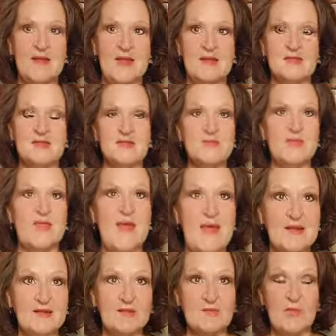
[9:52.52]
and do
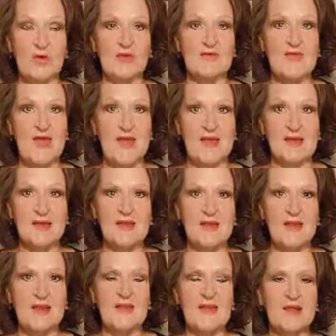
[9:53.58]
that. Do more of that.
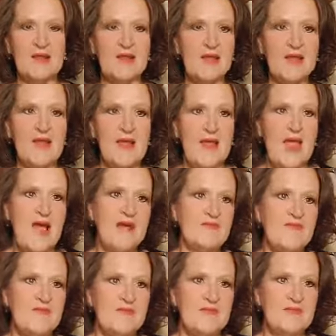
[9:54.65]
And then have
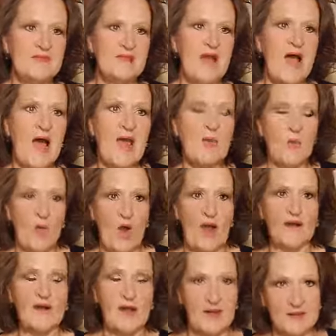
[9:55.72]
the things that I
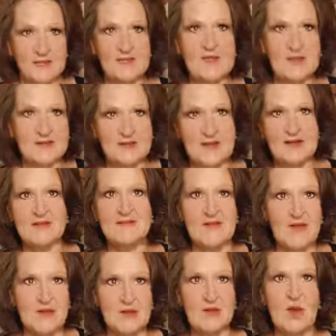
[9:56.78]
want, actually
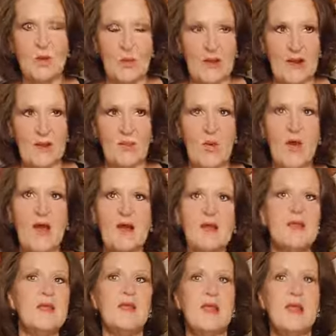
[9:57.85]
identify and know what I want
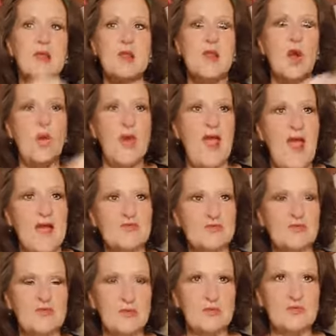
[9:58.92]
and go
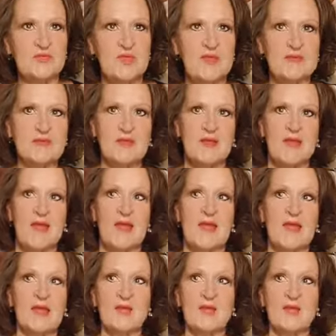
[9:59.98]
after those things and